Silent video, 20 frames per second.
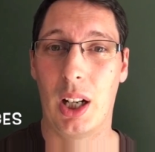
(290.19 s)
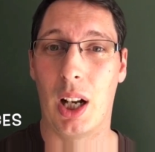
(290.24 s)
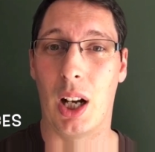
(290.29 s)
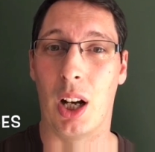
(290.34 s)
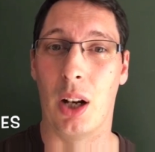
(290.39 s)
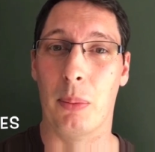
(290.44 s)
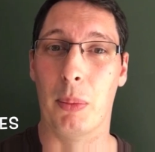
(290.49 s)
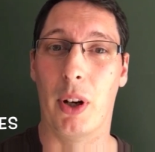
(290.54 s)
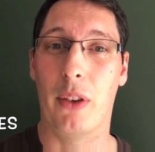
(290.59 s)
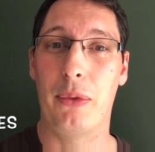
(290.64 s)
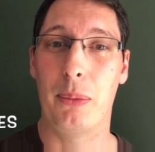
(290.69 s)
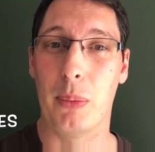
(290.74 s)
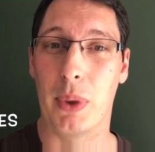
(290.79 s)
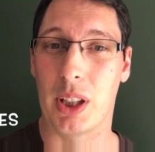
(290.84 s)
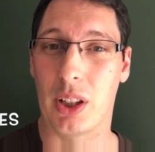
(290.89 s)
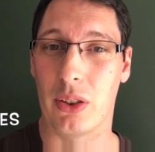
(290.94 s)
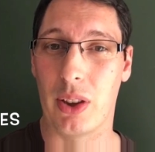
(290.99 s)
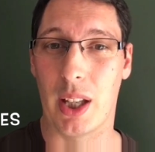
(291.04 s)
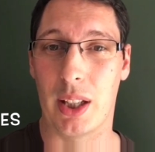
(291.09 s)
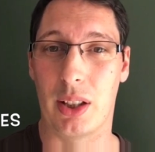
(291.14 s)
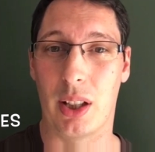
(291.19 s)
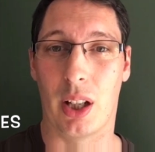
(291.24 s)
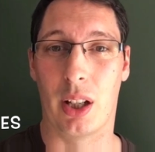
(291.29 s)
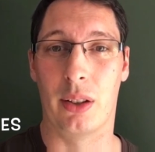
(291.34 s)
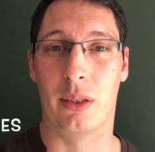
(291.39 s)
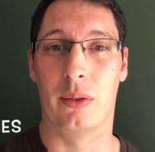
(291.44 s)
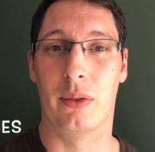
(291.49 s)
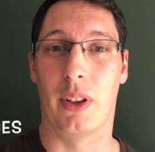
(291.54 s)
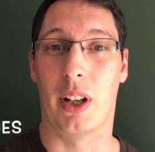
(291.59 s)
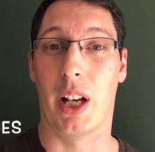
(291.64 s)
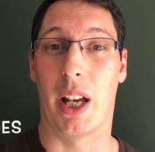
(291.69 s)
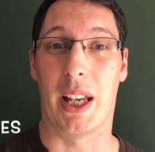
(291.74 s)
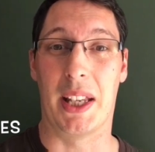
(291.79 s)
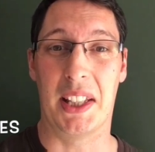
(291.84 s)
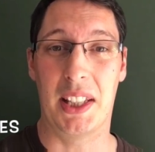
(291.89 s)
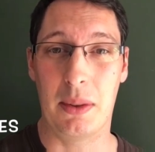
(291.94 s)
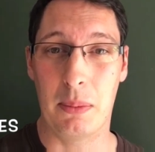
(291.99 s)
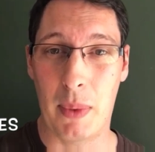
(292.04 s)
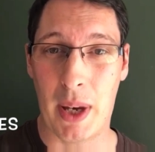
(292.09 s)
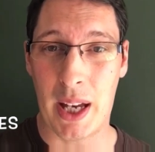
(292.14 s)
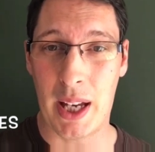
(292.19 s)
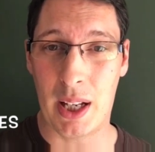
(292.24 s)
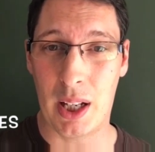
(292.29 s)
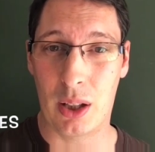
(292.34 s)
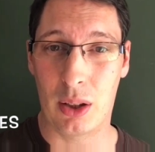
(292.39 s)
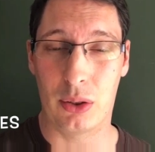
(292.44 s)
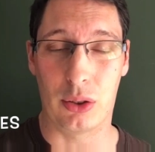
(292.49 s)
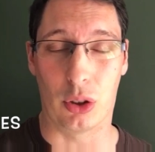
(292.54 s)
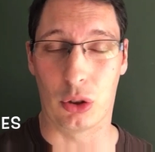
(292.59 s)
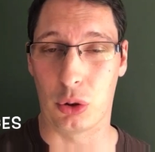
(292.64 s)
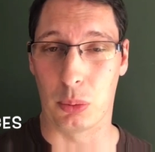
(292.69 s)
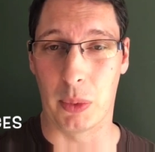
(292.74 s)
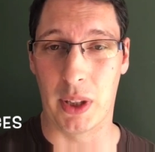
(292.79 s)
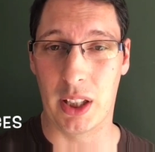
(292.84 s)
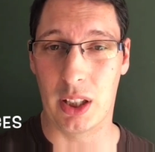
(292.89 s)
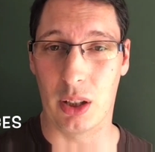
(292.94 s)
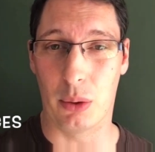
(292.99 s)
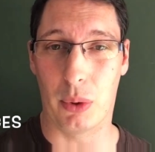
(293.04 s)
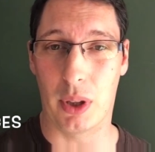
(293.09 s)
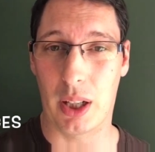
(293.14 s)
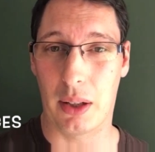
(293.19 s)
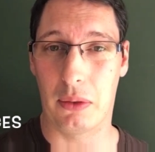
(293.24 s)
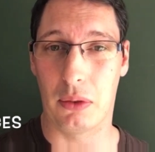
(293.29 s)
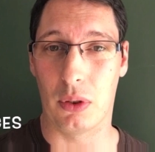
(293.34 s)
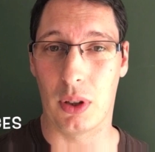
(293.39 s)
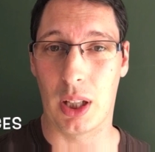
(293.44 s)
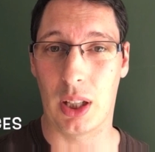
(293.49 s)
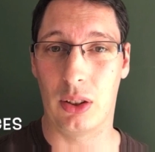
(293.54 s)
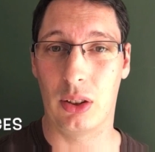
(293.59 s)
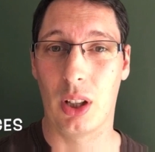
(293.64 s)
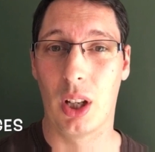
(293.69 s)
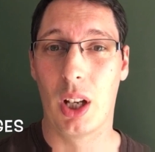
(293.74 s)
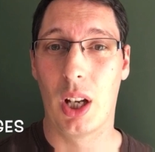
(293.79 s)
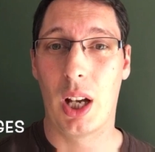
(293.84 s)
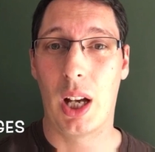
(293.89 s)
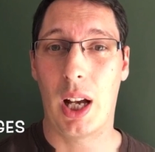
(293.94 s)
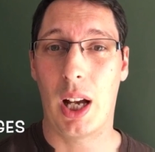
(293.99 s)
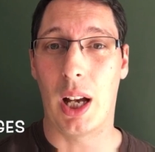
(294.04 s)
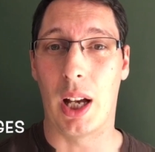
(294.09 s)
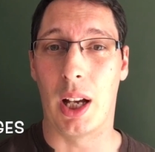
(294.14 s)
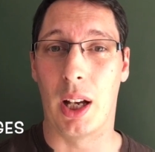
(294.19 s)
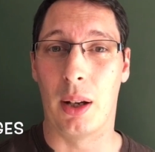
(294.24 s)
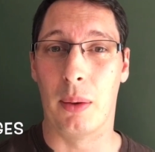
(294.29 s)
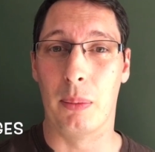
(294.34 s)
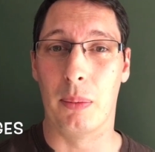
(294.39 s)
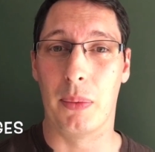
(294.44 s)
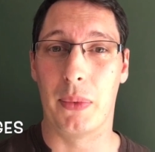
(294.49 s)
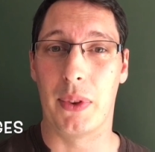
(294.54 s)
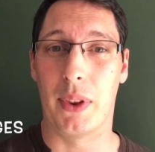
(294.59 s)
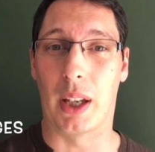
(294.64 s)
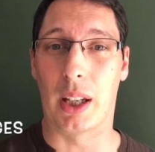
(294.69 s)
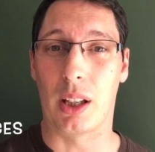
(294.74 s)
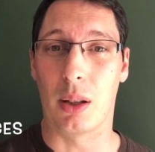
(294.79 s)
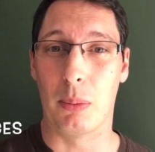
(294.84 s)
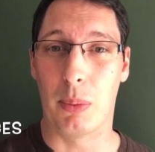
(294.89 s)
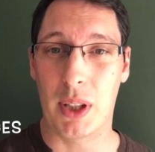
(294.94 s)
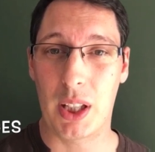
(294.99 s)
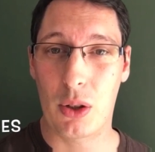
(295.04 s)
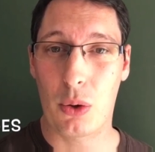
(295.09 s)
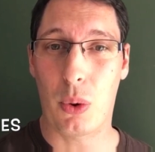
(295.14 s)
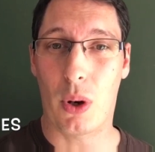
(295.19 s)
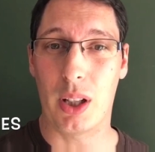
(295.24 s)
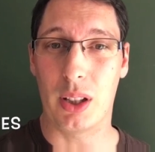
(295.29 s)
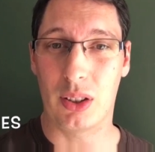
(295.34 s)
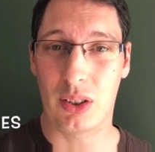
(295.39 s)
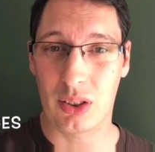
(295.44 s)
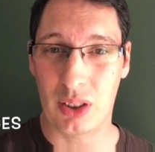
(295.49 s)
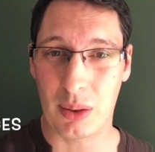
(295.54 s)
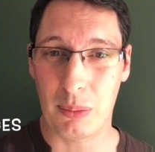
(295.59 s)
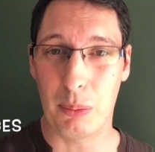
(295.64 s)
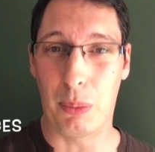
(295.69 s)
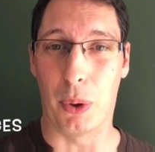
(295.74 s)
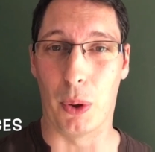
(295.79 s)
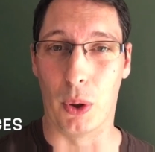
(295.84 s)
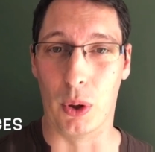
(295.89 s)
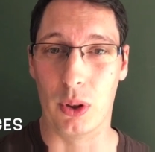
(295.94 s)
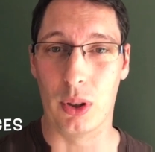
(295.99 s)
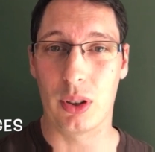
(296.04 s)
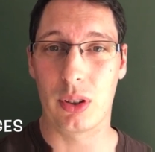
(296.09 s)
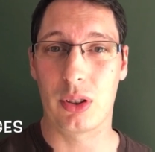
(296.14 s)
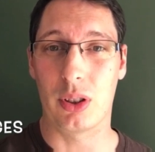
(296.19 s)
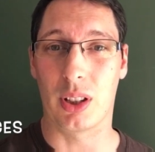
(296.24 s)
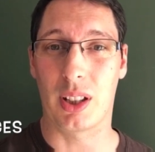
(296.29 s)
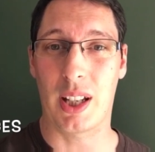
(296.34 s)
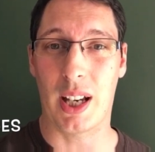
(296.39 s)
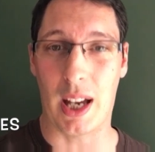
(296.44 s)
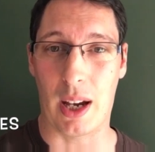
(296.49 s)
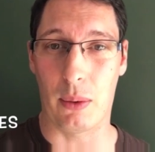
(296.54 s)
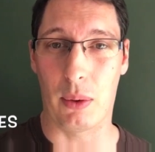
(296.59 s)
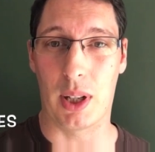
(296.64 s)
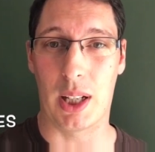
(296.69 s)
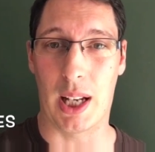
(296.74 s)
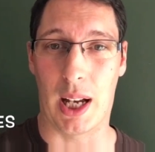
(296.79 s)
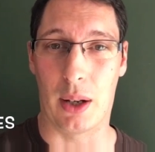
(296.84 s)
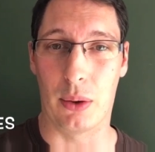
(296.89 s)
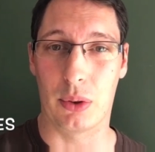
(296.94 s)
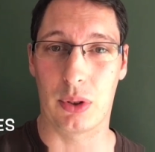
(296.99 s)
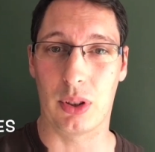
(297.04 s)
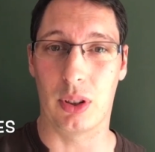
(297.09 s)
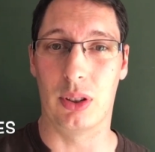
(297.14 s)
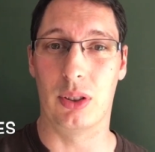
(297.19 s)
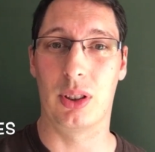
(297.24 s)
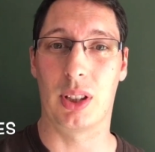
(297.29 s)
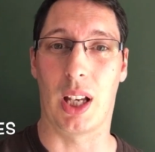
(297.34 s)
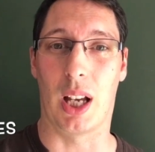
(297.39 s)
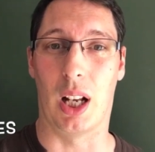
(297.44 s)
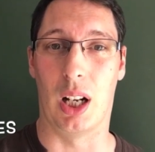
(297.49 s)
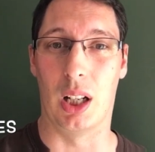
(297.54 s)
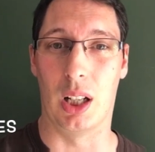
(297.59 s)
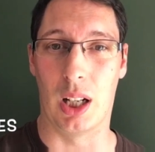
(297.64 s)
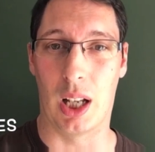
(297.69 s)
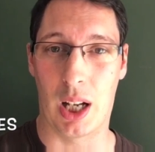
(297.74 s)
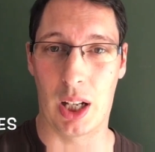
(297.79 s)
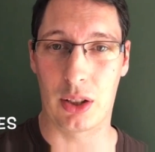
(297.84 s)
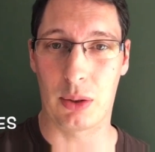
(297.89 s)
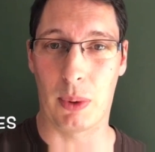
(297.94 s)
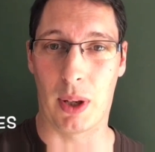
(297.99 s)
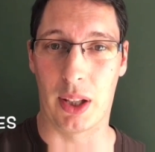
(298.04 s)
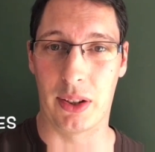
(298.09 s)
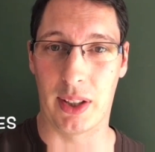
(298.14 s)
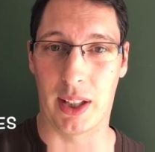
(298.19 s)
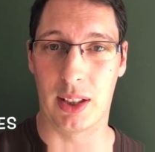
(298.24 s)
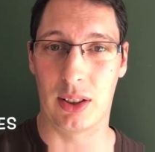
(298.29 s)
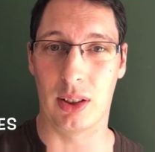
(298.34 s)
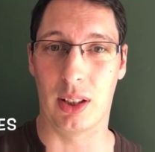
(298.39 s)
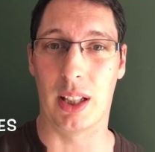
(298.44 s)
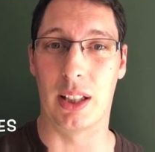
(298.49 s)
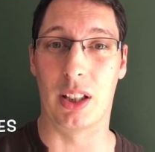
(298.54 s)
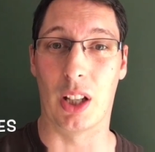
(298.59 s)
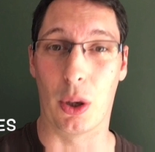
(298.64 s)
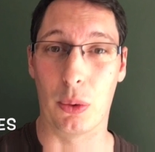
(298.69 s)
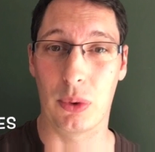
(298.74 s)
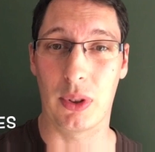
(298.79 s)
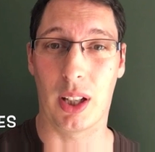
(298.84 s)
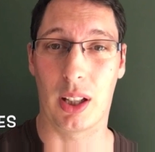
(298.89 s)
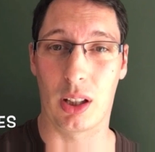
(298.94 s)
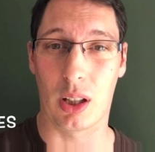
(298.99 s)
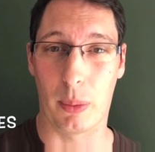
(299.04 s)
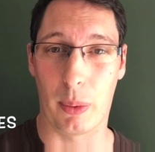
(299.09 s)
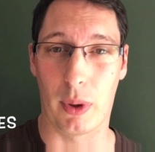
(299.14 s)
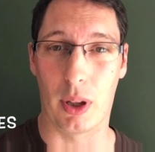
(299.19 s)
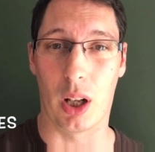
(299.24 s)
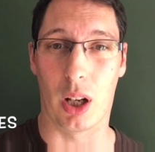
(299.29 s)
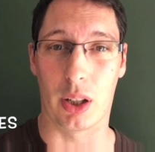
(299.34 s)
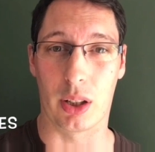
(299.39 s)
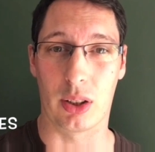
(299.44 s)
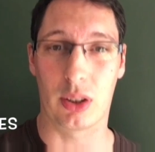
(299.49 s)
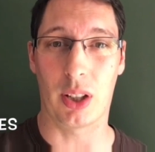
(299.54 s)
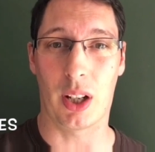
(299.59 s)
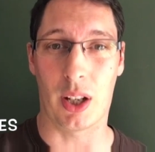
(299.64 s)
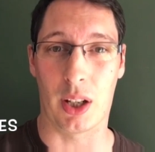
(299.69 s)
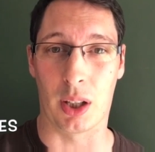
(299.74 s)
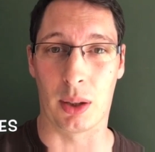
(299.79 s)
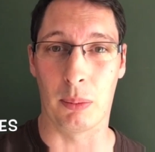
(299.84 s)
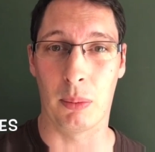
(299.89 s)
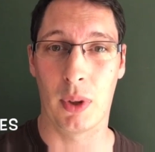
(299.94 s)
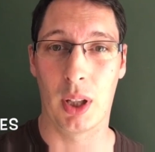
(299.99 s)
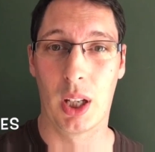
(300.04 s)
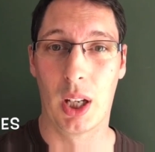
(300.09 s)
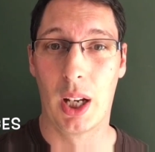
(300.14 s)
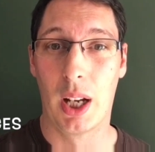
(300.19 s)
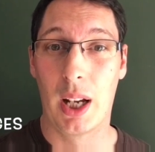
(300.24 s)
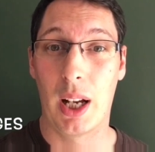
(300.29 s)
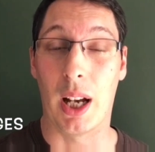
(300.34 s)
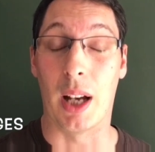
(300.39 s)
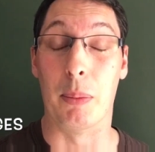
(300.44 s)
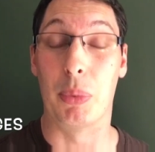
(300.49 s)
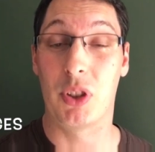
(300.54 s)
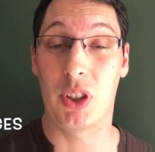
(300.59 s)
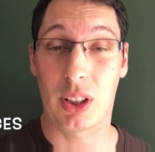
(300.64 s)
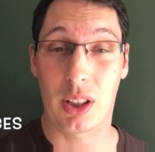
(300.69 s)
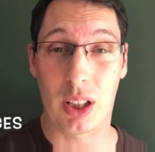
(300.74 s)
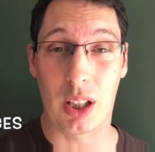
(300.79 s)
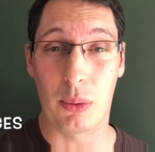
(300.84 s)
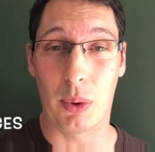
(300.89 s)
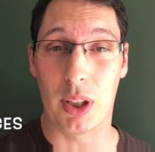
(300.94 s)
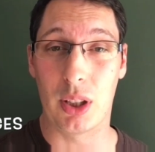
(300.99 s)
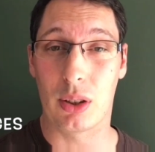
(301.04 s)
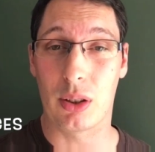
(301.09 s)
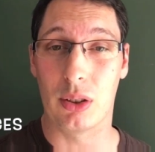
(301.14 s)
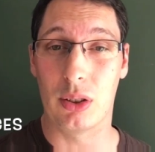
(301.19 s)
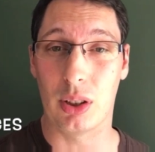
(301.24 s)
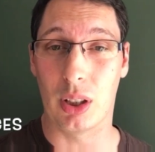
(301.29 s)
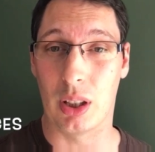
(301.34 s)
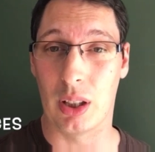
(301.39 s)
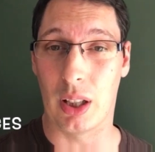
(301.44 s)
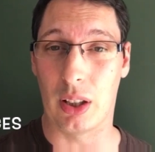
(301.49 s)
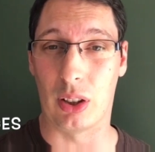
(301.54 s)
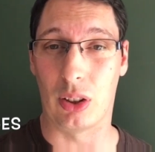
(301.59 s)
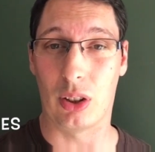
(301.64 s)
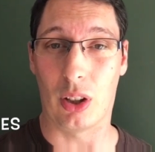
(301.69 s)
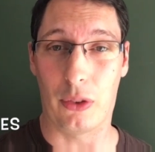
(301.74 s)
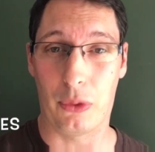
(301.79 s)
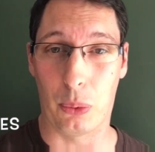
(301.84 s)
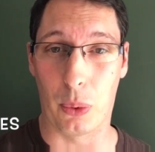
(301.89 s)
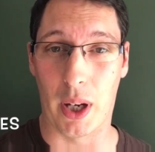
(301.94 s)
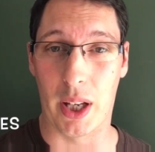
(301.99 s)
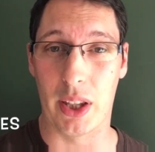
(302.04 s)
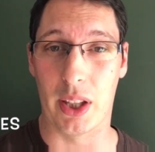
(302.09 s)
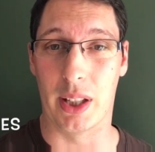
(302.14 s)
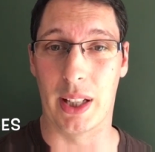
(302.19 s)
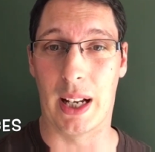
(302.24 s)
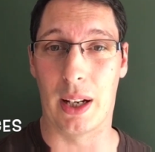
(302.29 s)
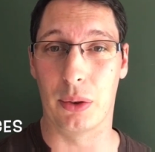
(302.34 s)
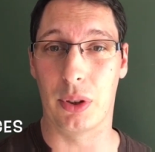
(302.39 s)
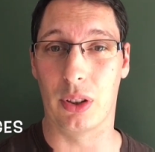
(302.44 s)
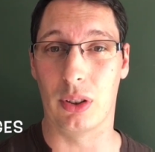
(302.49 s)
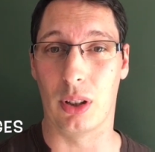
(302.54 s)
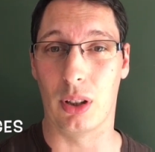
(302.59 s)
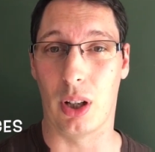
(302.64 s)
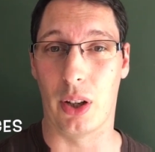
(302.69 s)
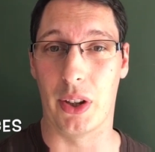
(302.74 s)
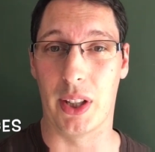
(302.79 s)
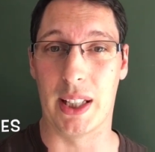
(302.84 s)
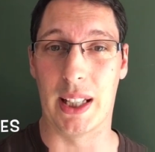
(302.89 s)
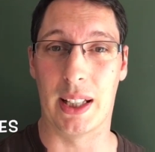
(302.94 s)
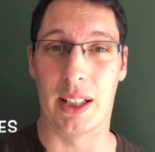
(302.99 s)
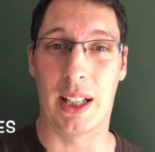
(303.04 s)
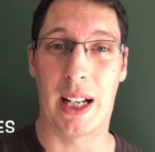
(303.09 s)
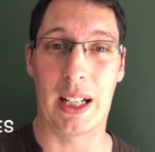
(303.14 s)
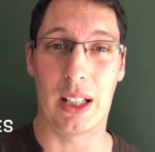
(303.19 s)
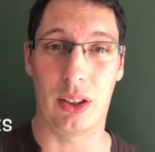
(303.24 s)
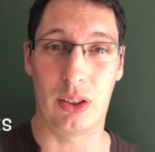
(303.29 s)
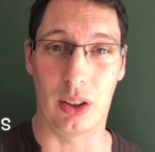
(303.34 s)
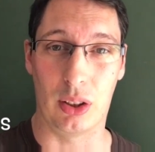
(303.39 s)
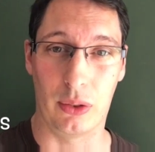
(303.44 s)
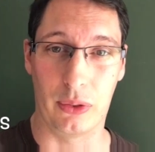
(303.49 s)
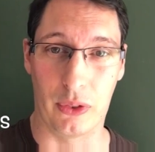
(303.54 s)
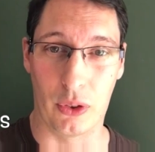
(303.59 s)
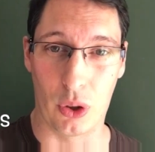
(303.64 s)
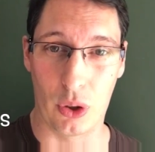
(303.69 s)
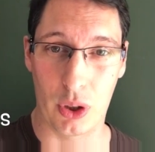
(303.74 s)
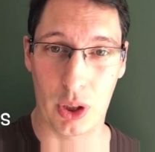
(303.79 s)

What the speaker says: Often because they're done via email, social media, whatever it is, they can be quite simple to carry out and to get a large amount of data. They don't take up a lot of time, and particularly when you consider there's software that now does a lot of the analysis for